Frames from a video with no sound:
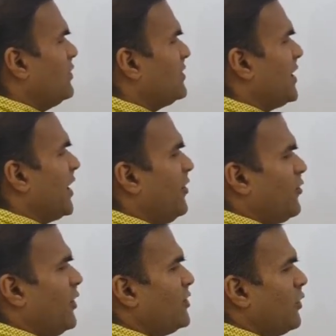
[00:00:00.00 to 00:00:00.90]

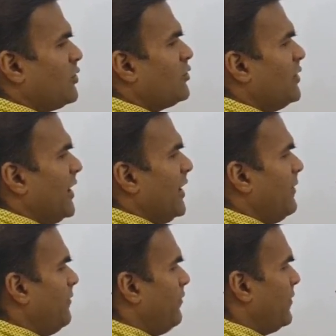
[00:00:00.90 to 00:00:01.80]
Second row is also
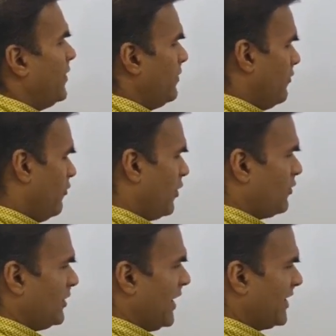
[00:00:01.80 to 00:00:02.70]
done. Move on
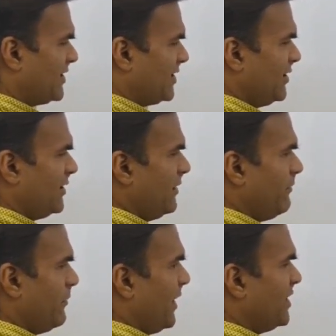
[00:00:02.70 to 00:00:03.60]
to the next. Third.
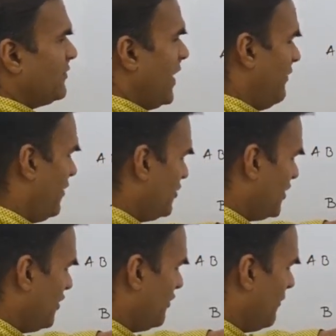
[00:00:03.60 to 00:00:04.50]
Minus 5 into
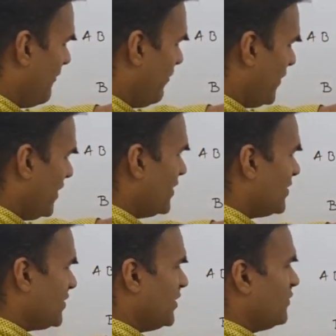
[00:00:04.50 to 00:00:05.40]
0,
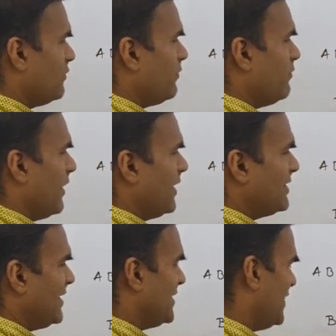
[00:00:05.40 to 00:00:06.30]
0.
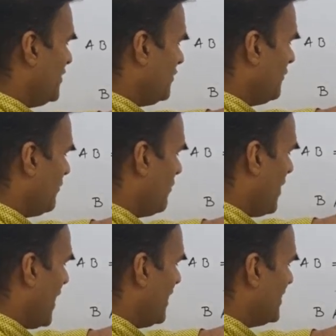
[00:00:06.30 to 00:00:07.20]
Minus 6 into
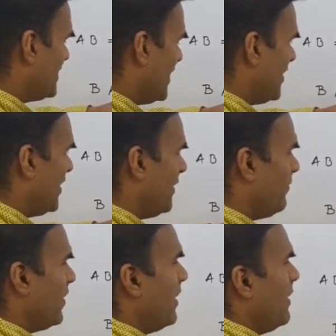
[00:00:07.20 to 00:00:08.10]
minus 18.
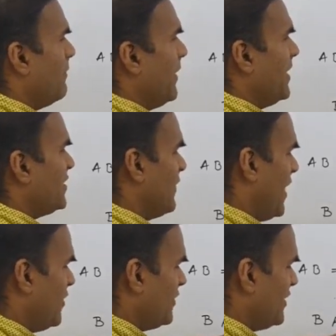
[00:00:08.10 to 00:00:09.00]
Minus
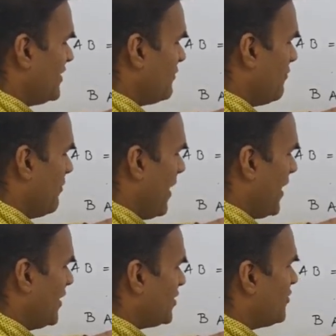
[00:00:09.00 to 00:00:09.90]
5 into this,
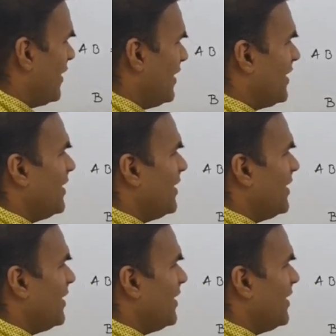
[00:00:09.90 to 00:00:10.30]
minus 20.